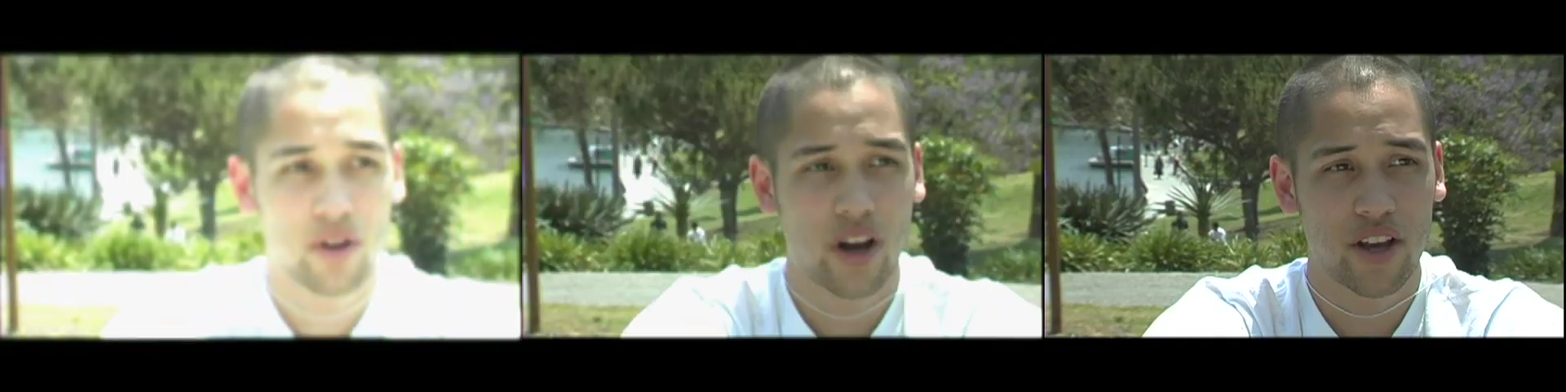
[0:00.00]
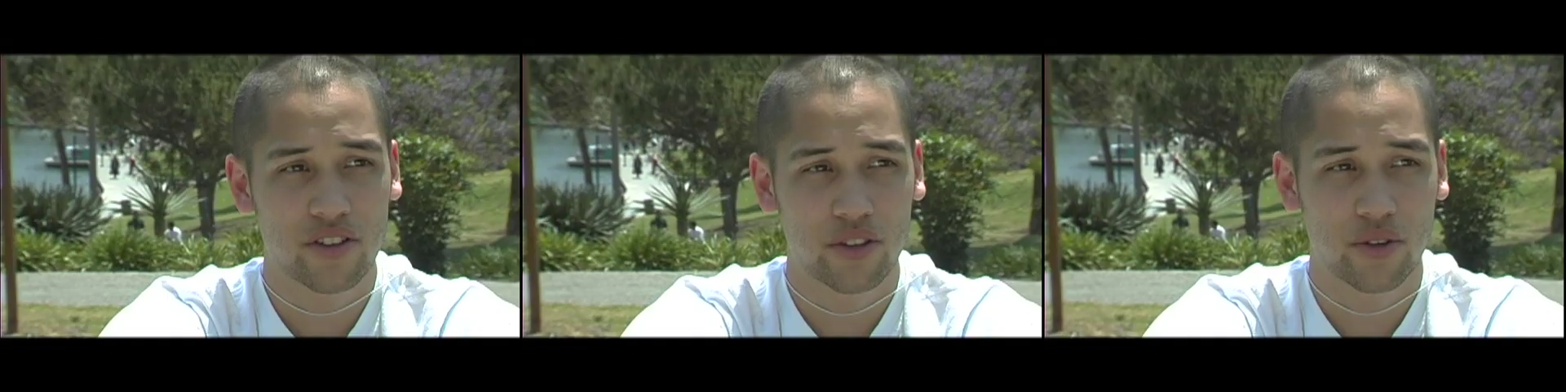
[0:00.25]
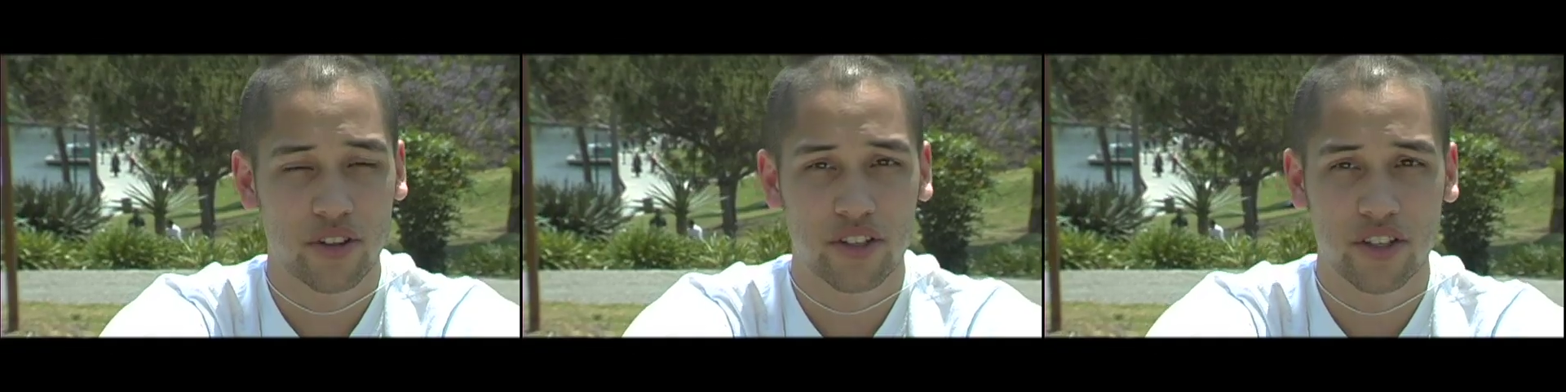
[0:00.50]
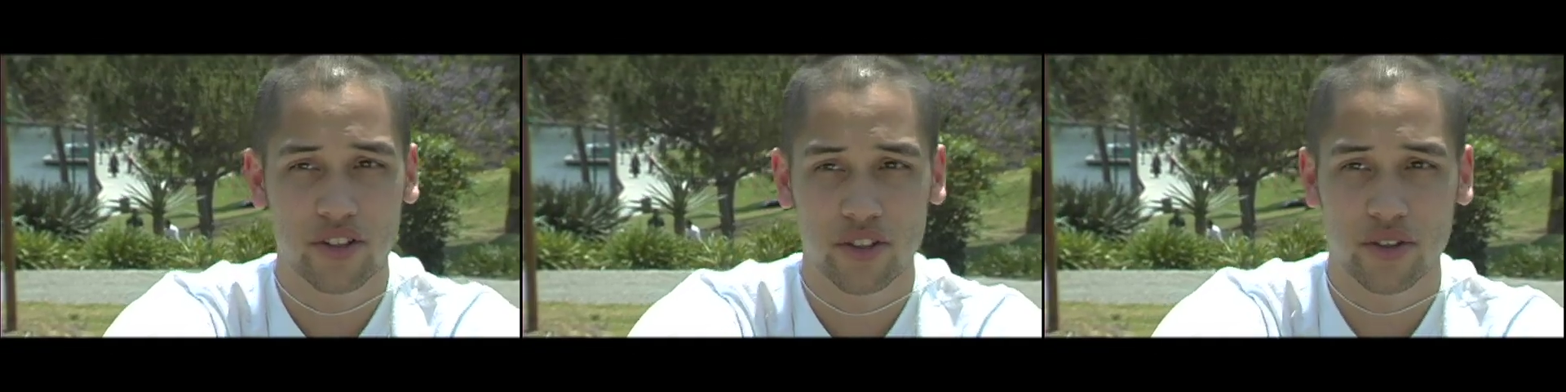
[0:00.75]
As a youth, it's
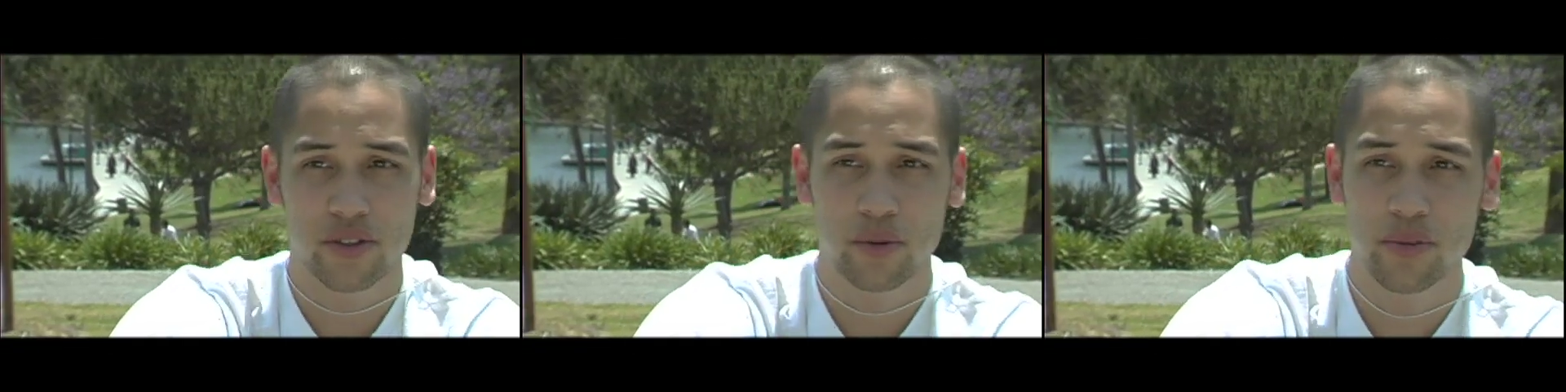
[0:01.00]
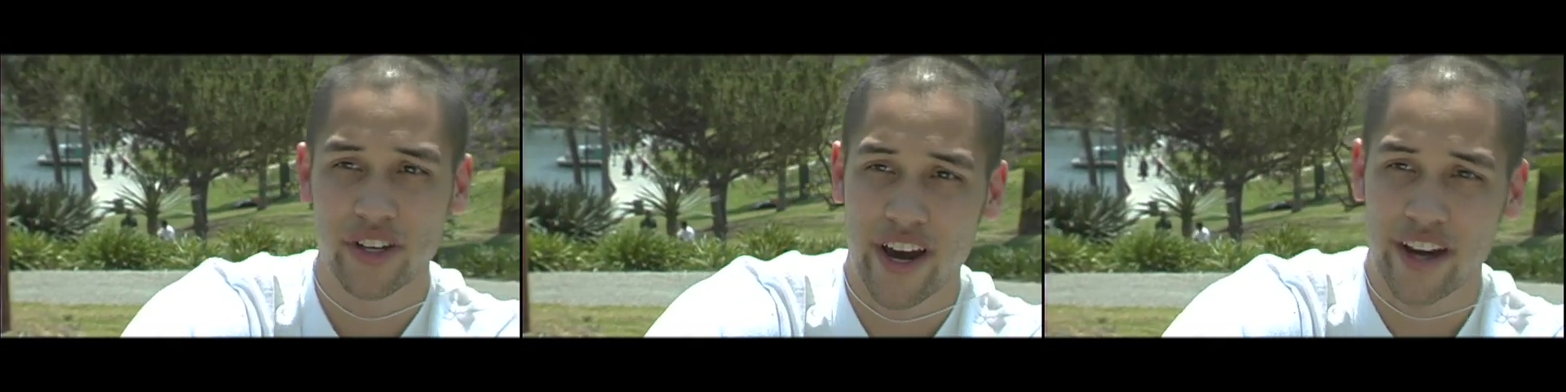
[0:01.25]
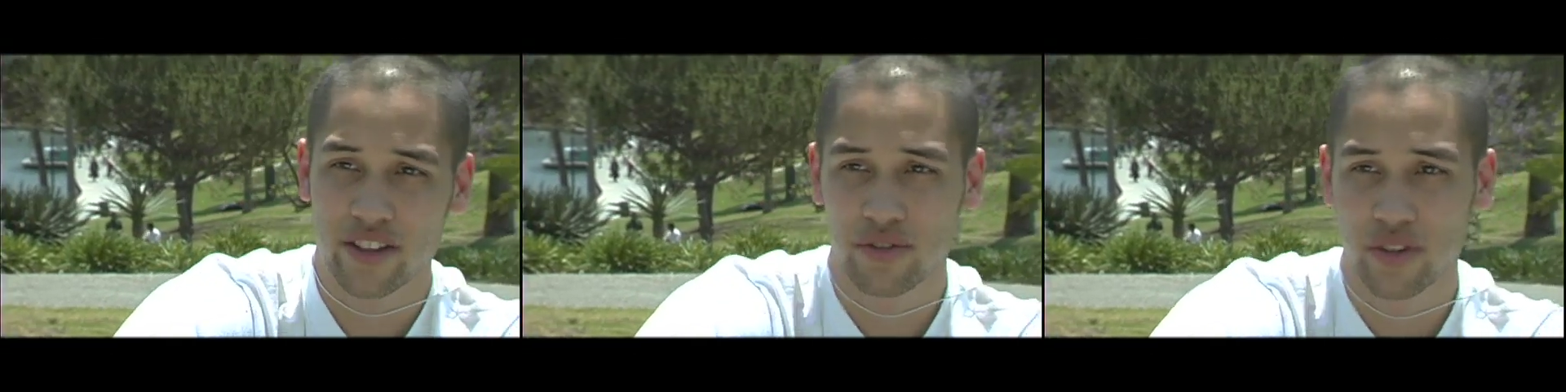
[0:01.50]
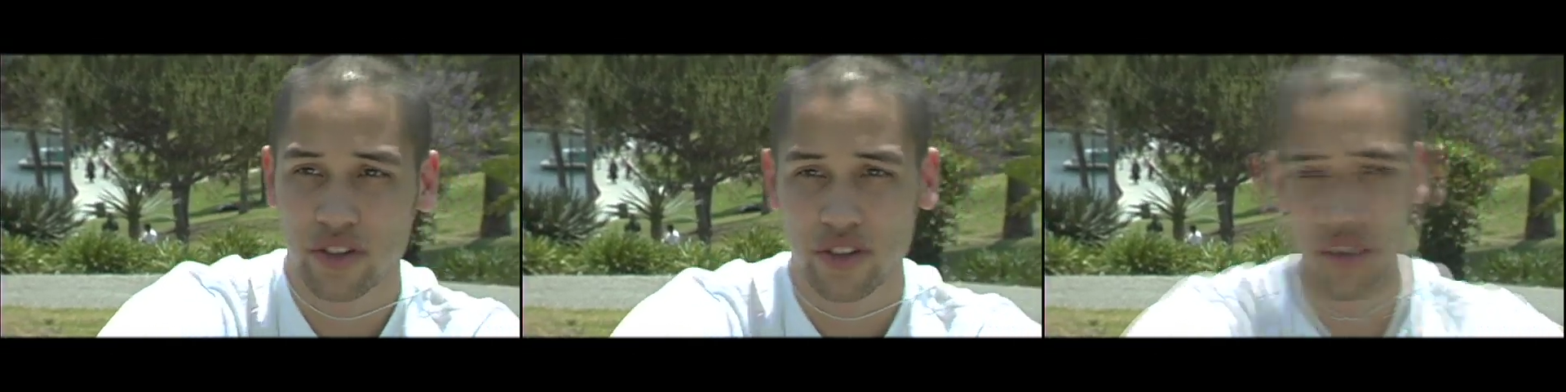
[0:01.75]
easier to be an activist